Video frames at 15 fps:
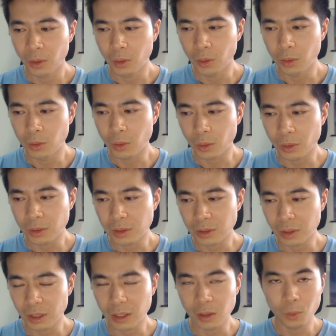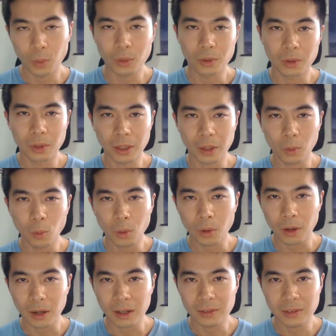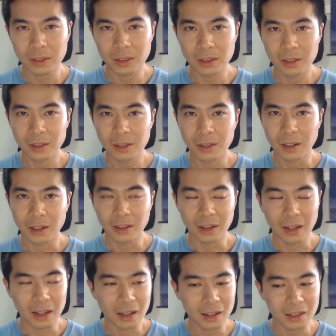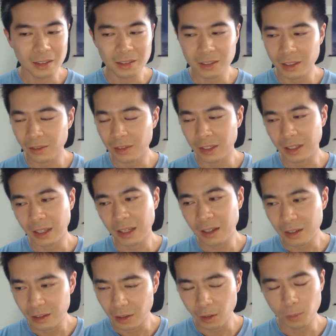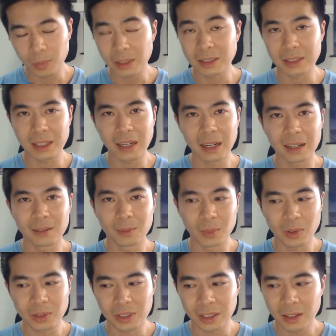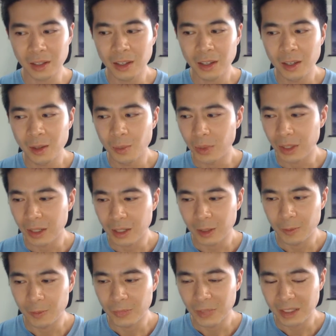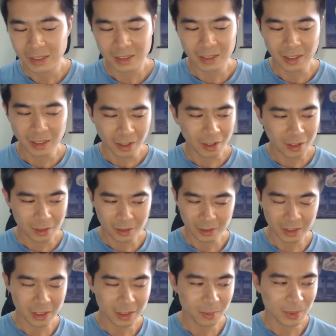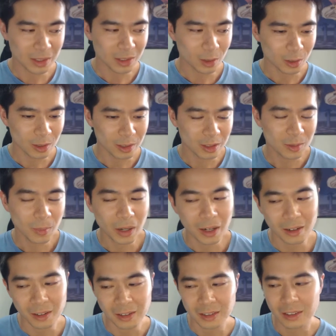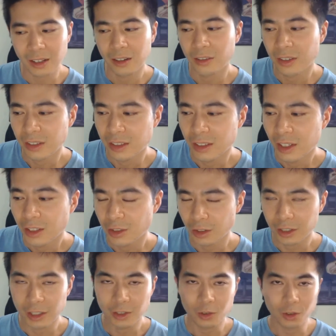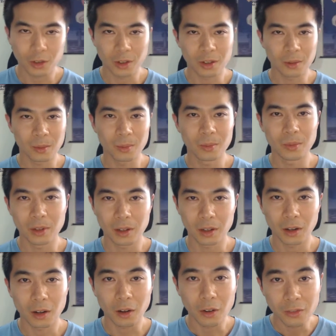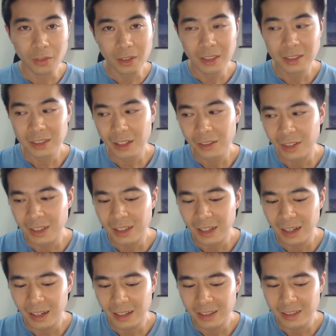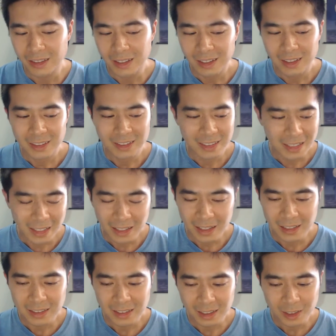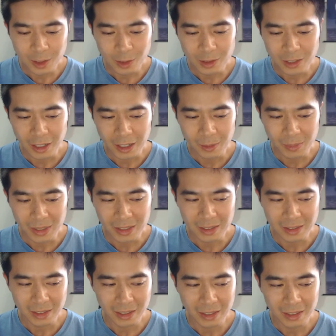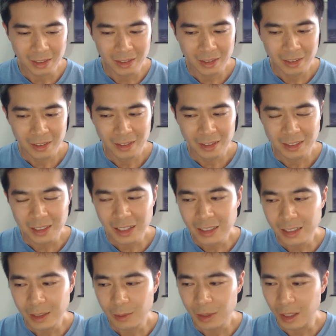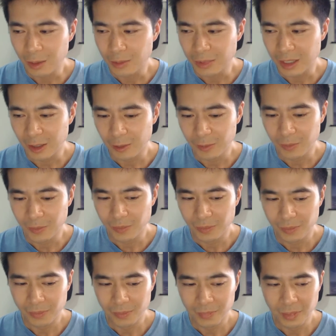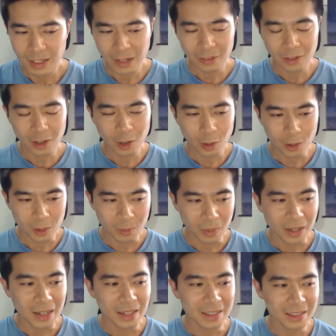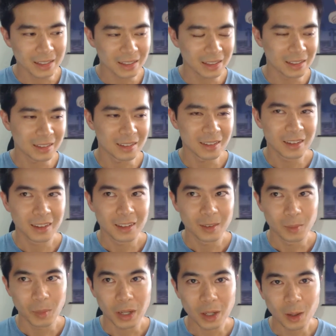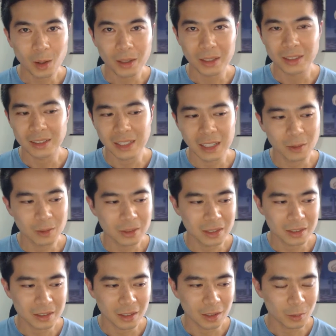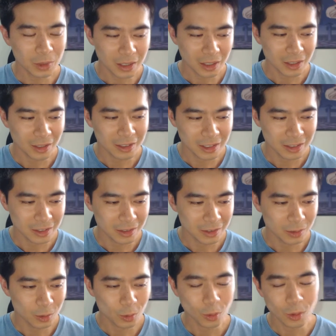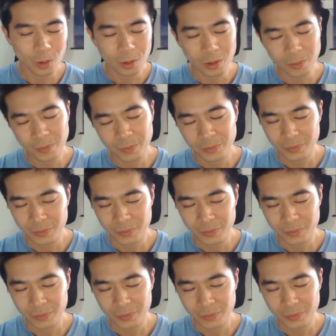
who draws like Warcraft kind of art and stuff like that, or Blizzard art mostly. But and she's been so inspiring and stuff, and trying to draw often and stuff like that. And today I had such a good time because how sometimes you have a goal in mind, and then my goal at the start was just, I wish I could just draw